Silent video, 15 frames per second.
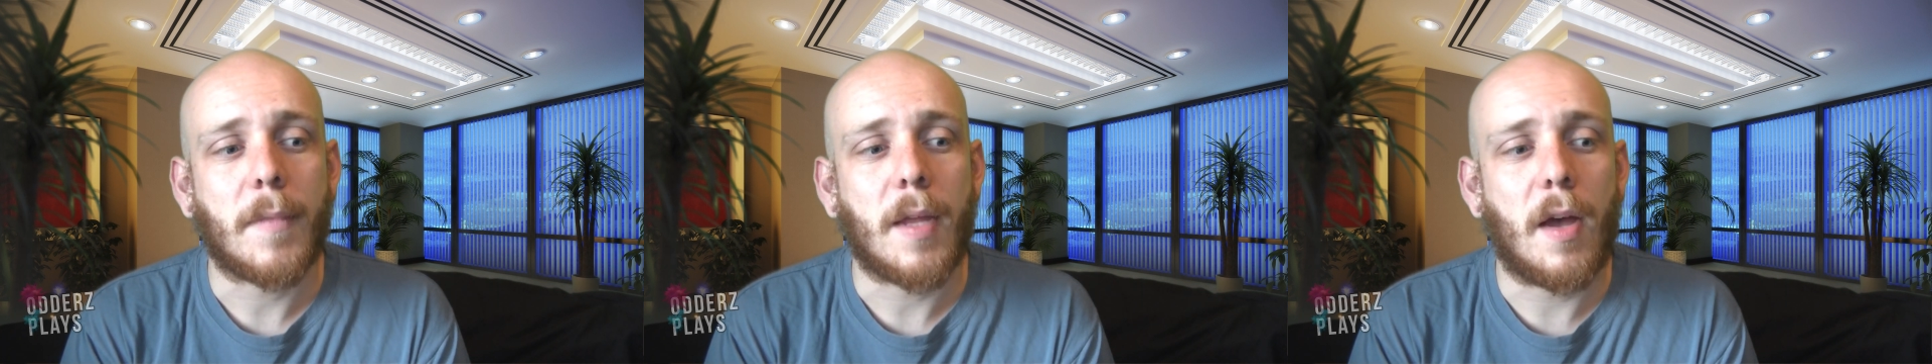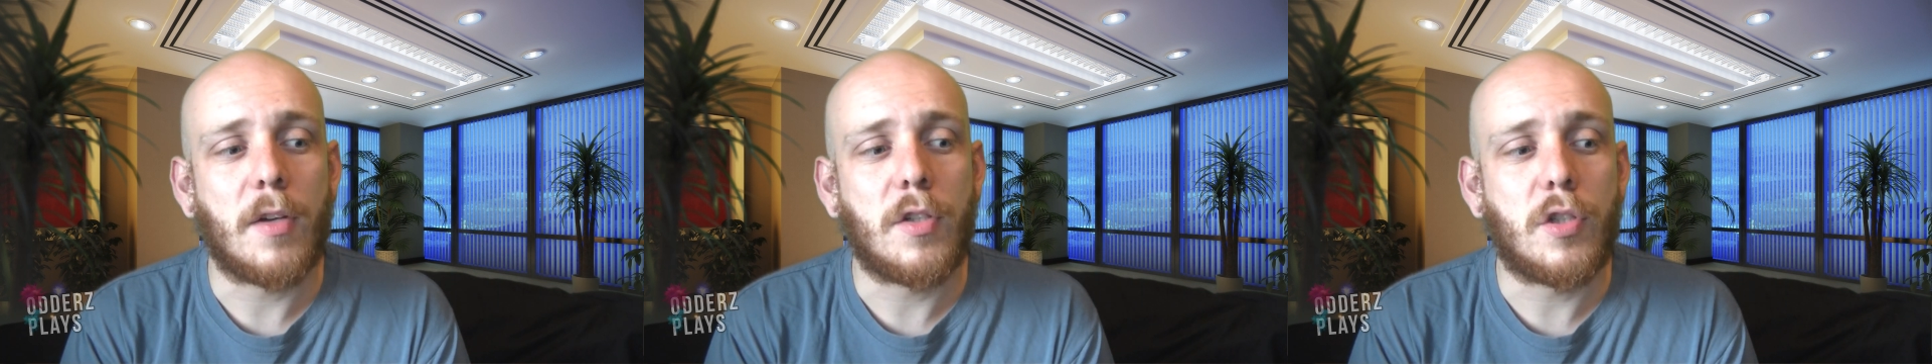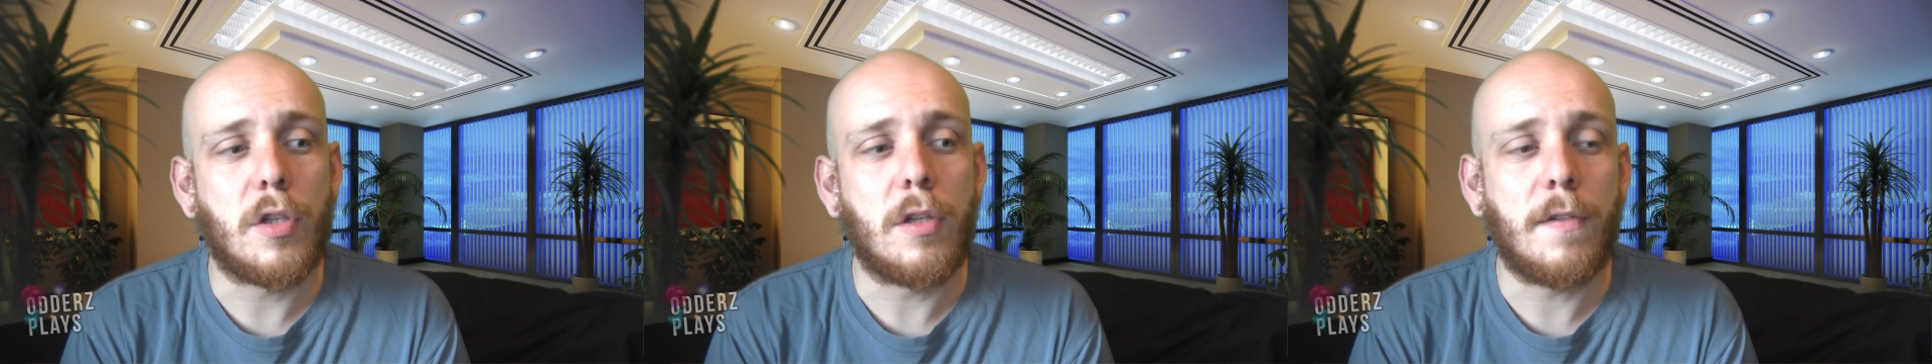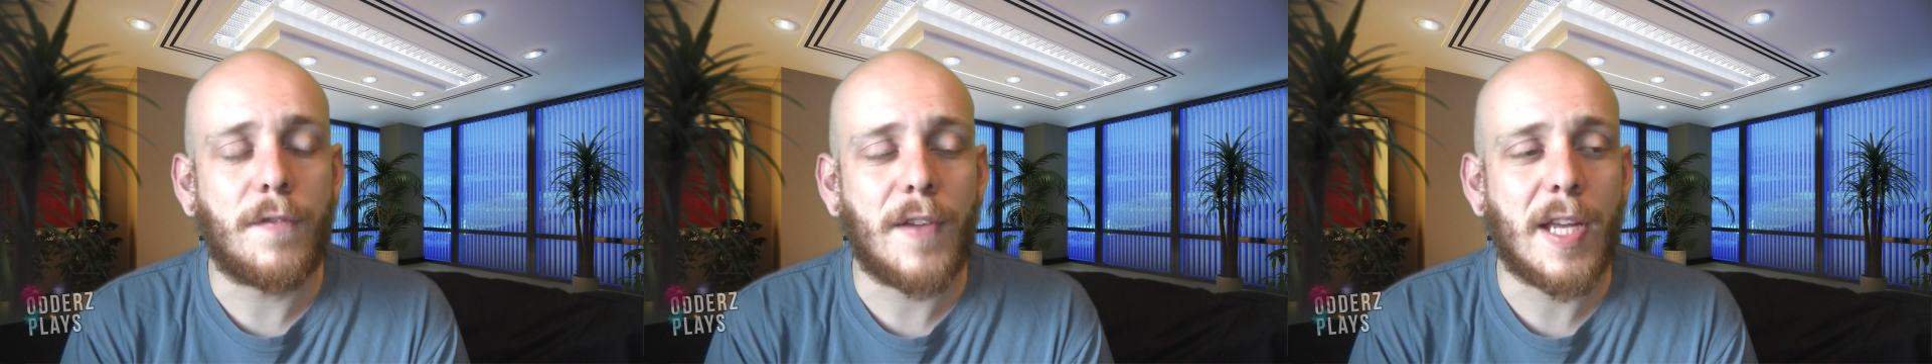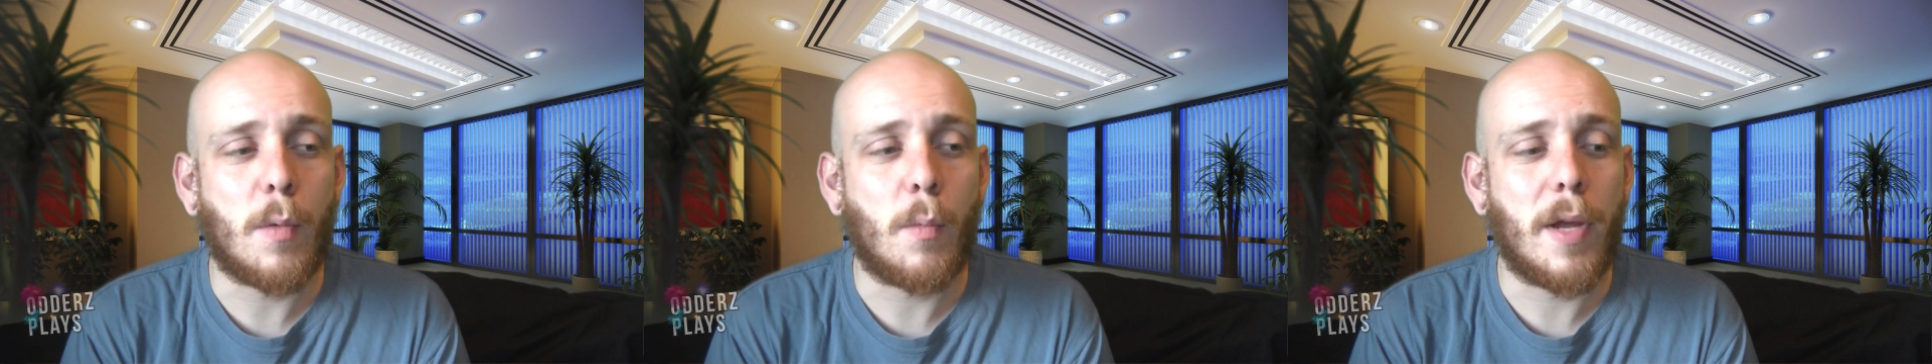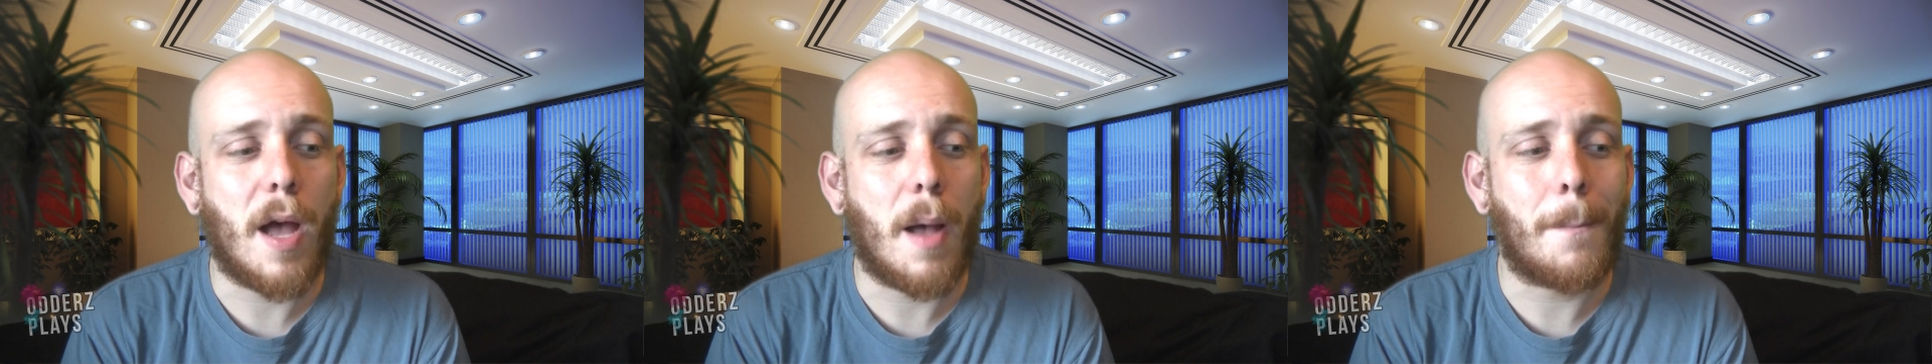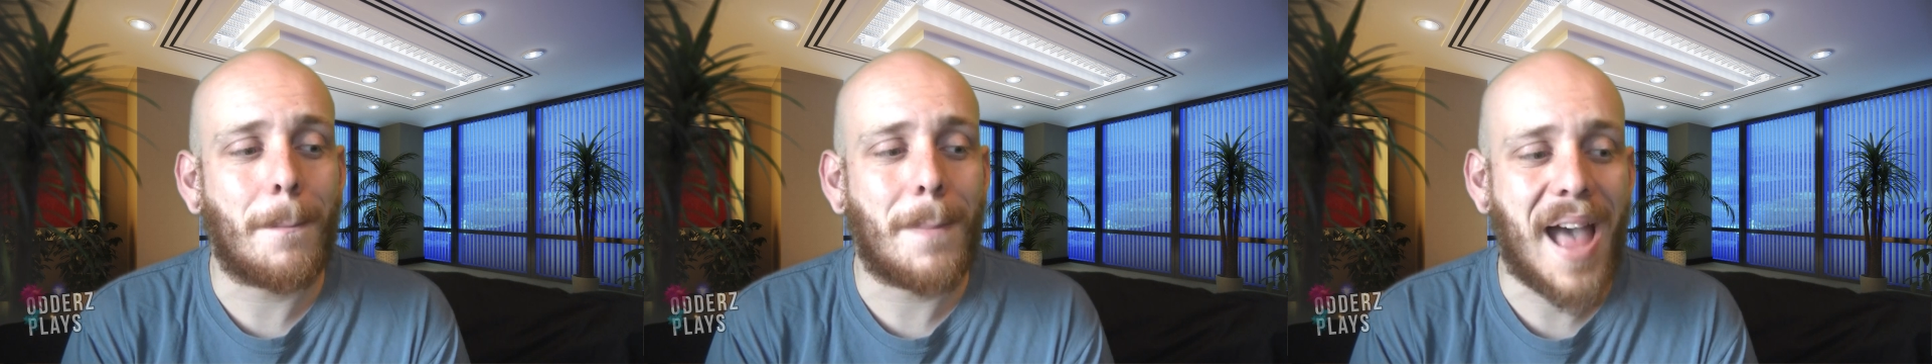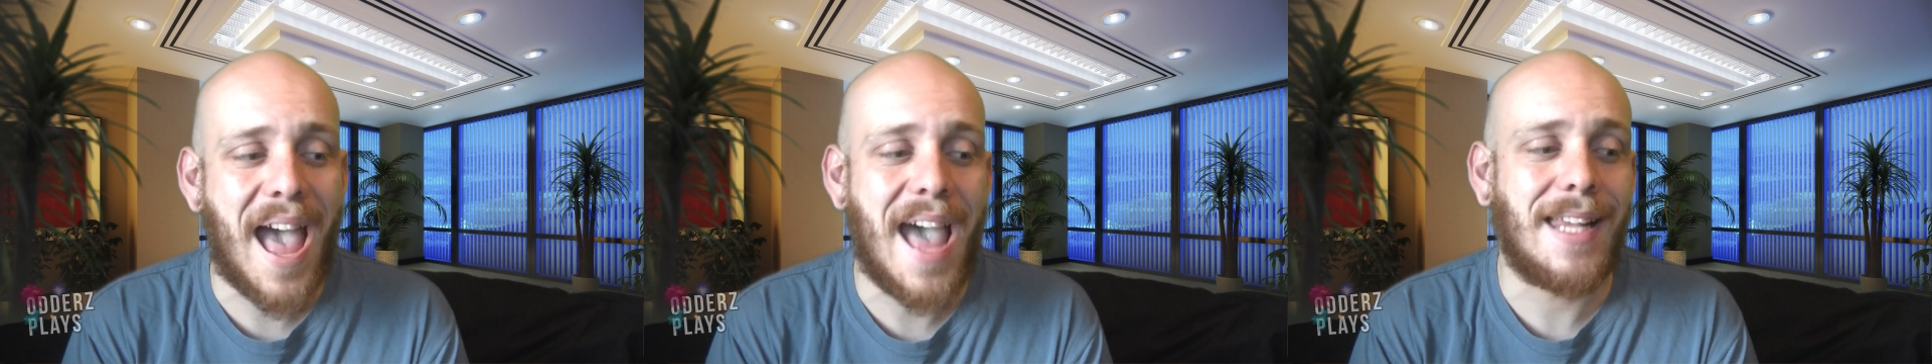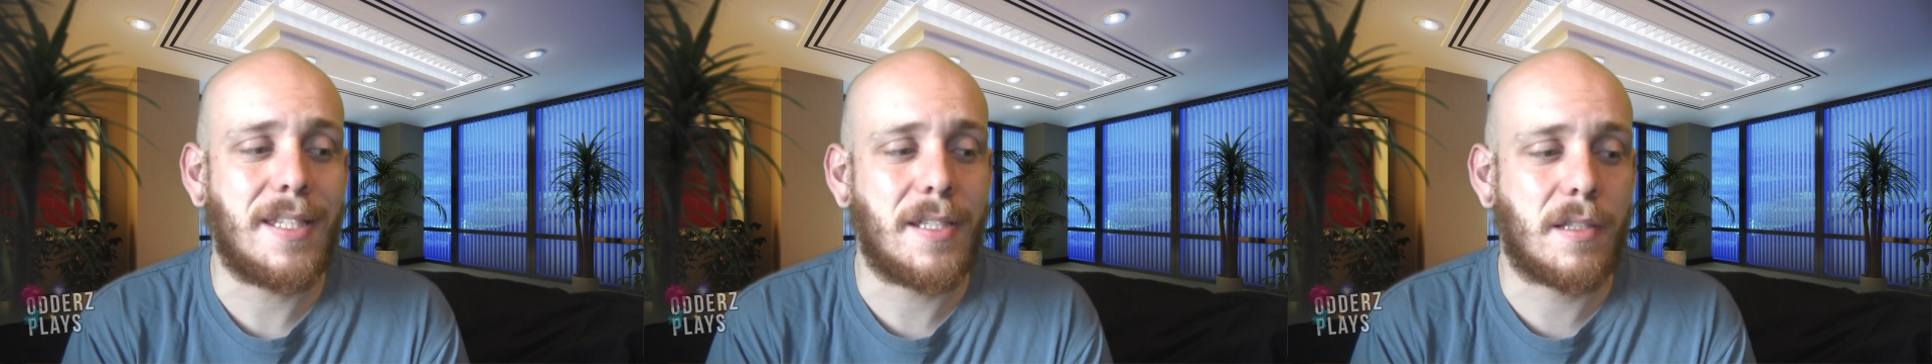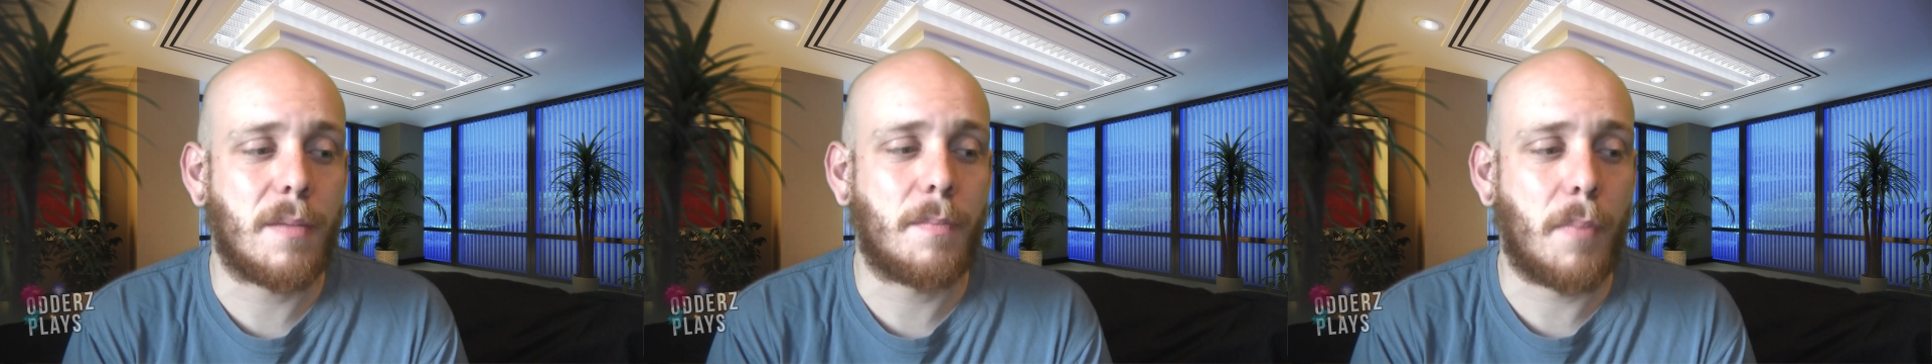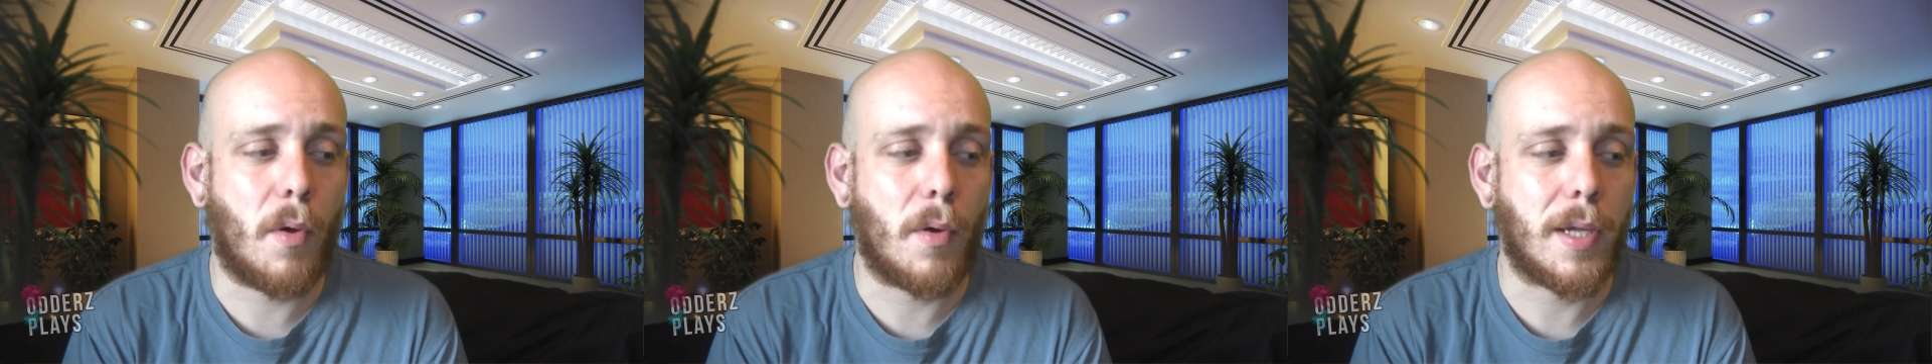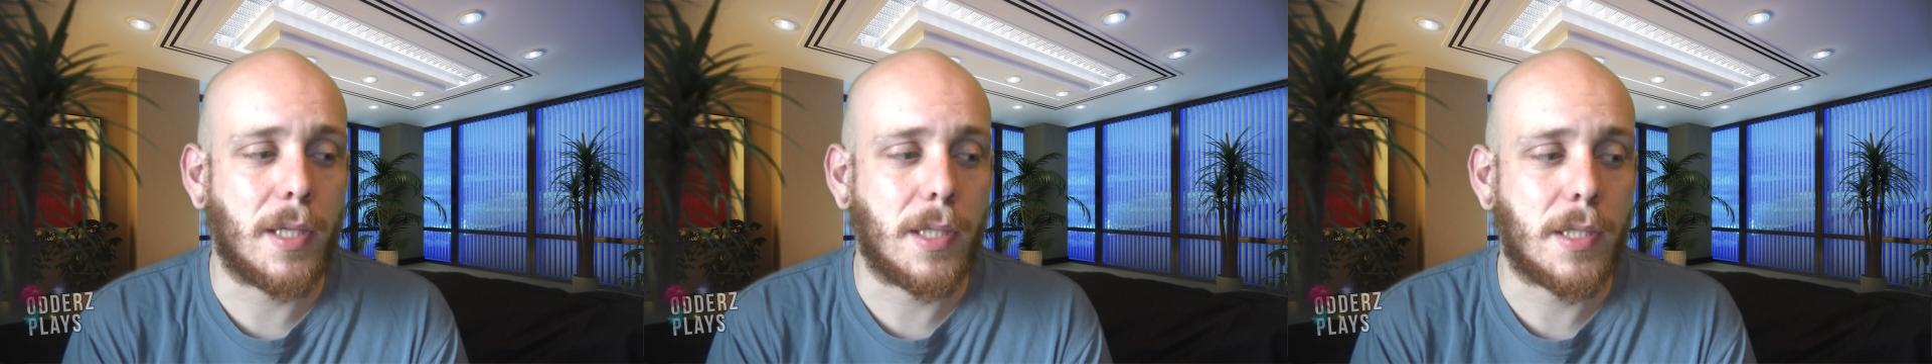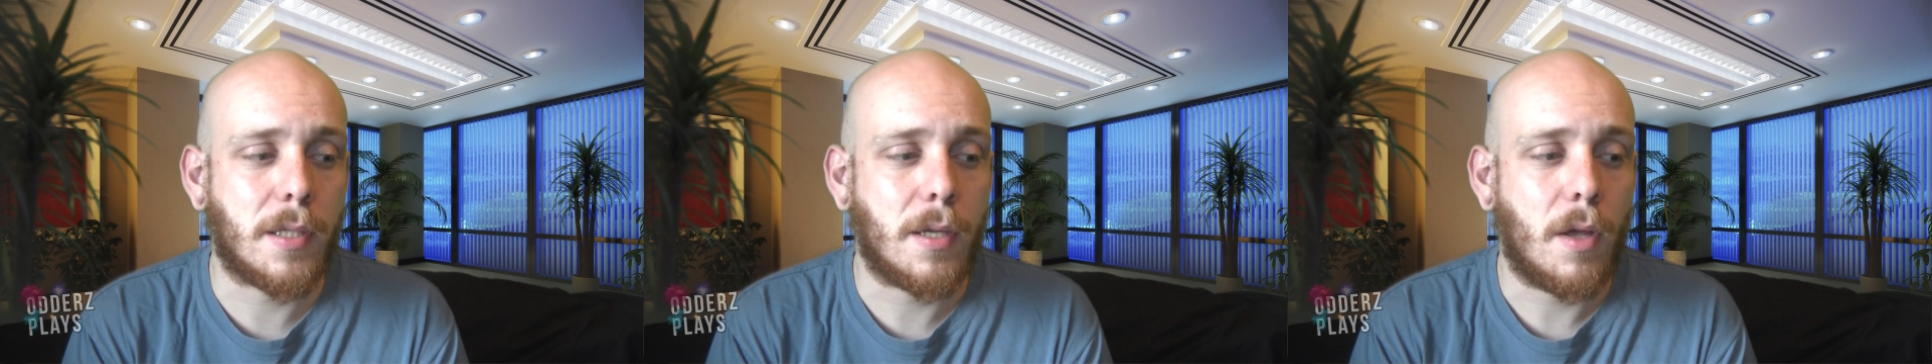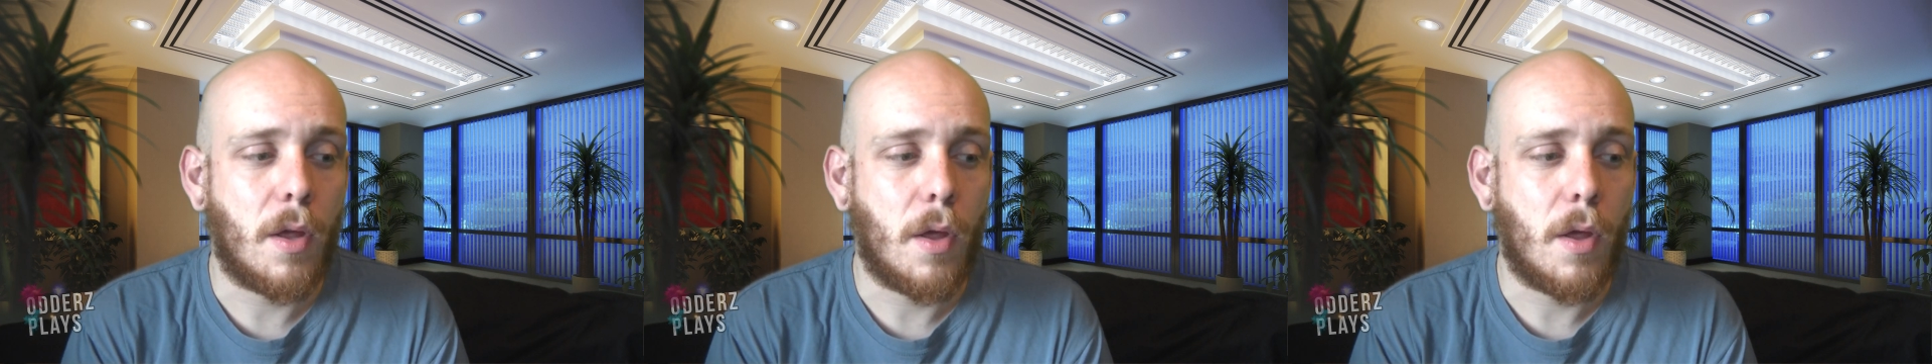I do think we are past the point